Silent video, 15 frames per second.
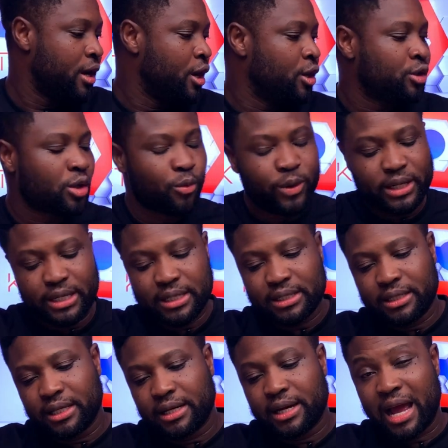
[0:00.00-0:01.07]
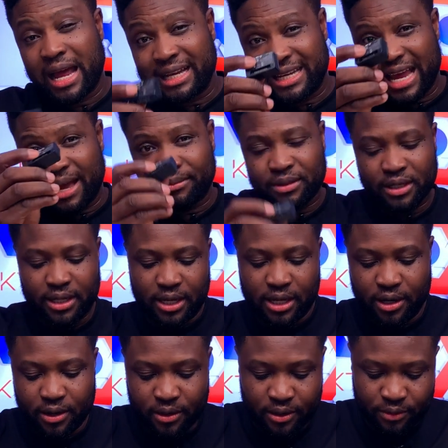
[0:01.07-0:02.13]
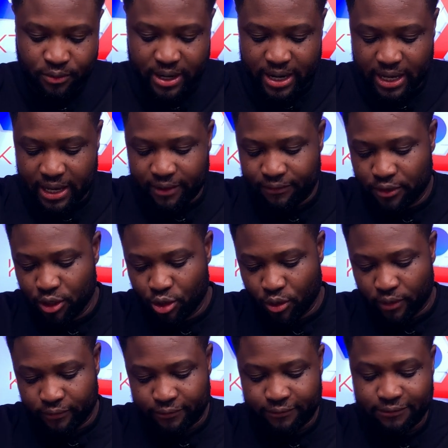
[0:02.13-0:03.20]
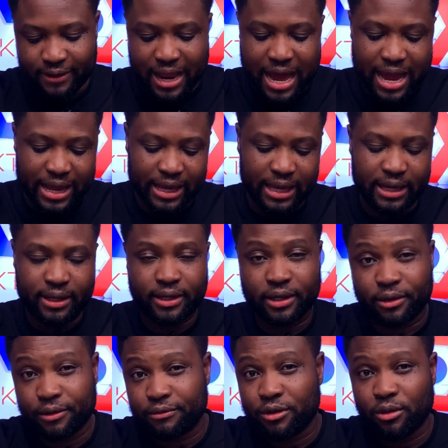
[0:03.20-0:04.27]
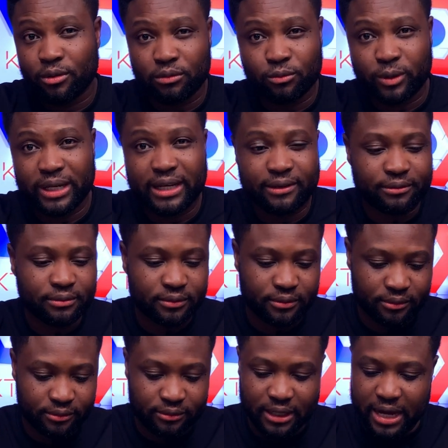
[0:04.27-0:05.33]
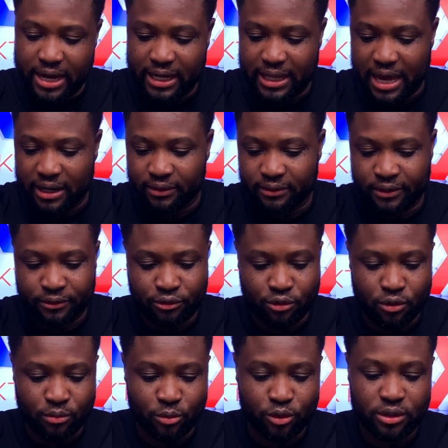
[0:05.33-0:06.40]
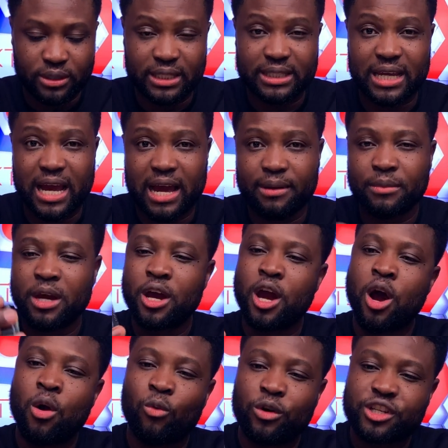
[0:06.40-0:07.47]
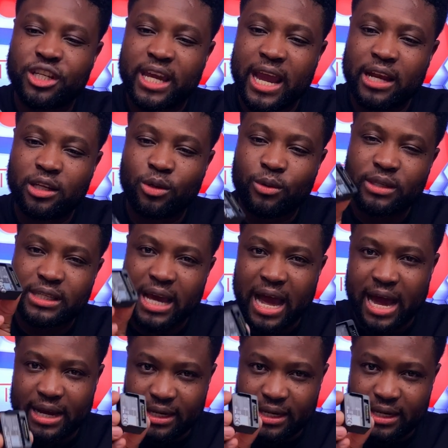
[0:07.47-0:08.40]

so with this little adapter here, right, if you don't fly, if you don't really fly a lot of the drone most of the time, what you can do is that